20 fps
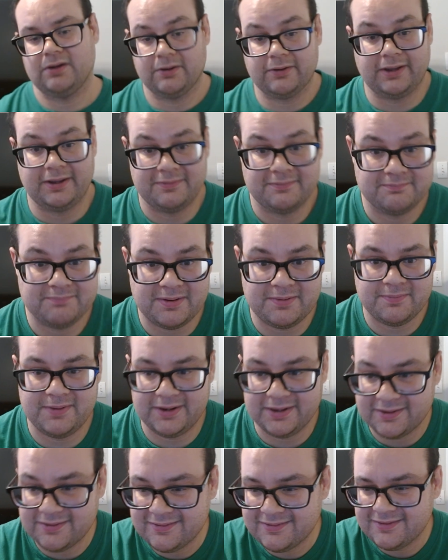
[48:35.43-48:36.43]
Okay, bye
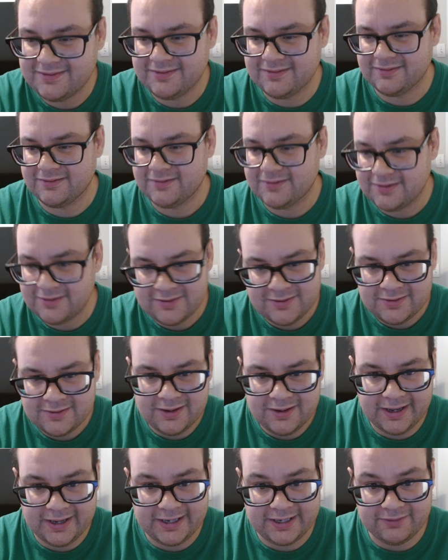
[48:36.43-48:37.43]
bye.
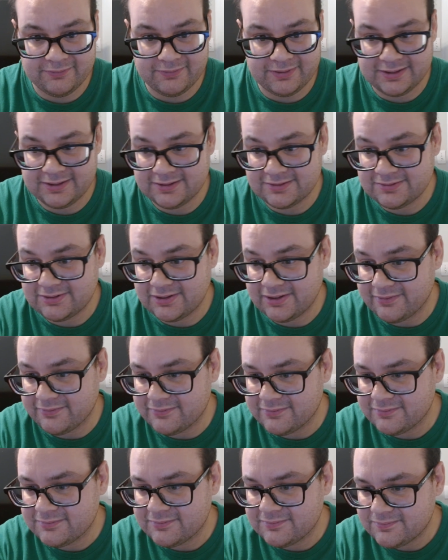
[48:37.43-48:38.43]
I hate it when it does that.
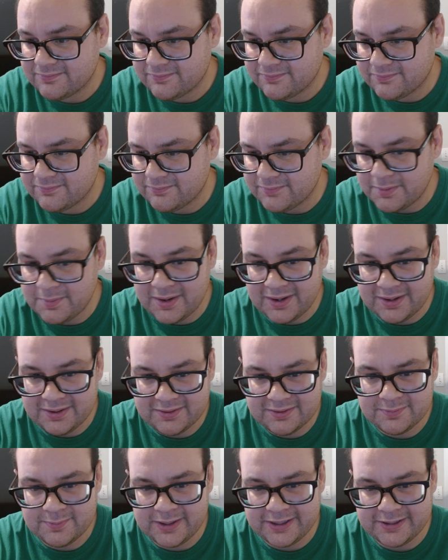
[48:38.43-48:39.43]
Bye
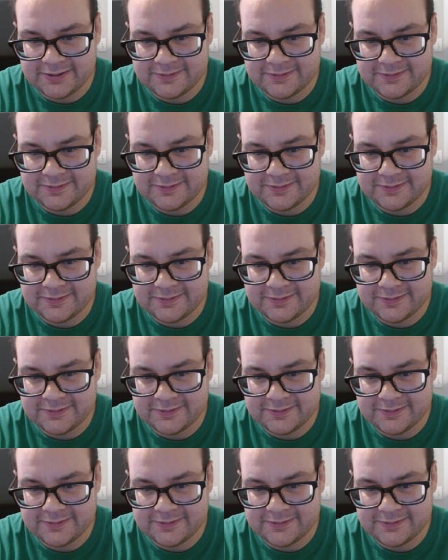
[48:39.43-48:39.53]
bye.